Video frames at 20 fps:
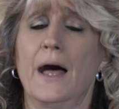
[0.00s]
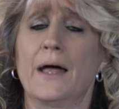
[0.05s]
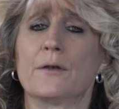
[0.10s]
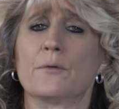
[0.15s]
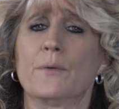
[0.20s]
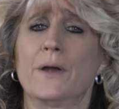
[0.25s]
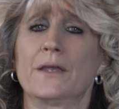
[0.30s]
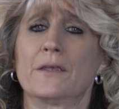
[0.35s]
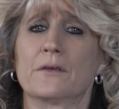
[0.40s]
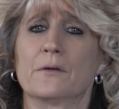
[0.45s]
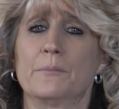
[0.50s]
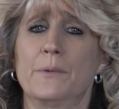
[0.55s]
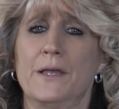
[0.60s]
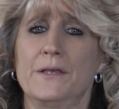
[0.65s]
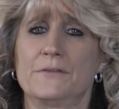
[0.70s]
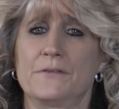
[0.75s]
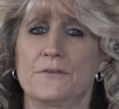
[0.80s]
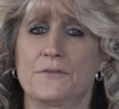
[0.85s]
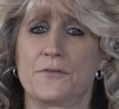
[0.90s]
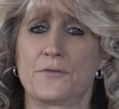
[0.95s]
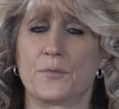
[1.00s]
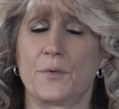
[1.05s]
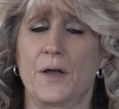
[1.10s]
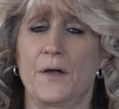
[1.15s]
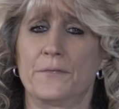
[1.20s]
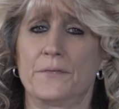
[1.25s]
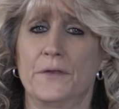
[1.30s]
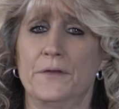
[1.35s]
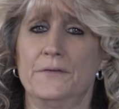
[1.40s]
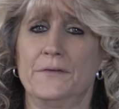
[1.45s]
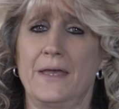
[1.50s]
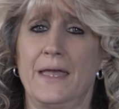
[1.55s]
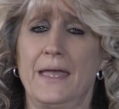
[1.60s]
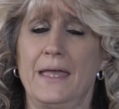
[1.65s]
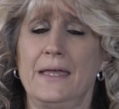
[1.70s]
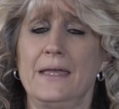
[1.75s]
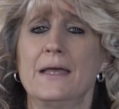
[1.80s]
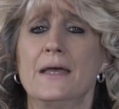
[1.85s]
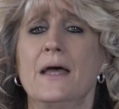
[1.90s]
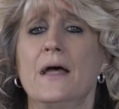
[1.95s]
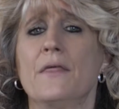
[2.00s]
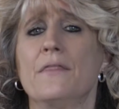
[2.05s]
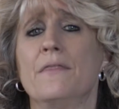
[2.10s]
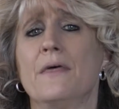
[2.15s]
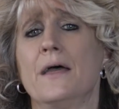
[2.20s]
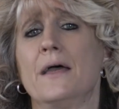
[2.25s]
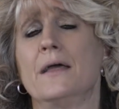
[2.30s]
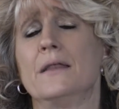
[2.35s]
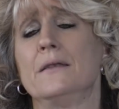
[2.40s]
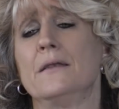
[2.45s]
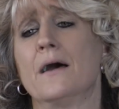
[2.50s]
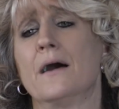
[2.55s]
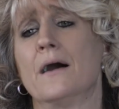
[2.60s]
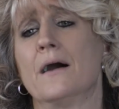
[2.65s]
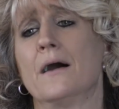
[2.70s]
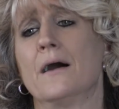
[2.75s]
on a regular basis throughout the day than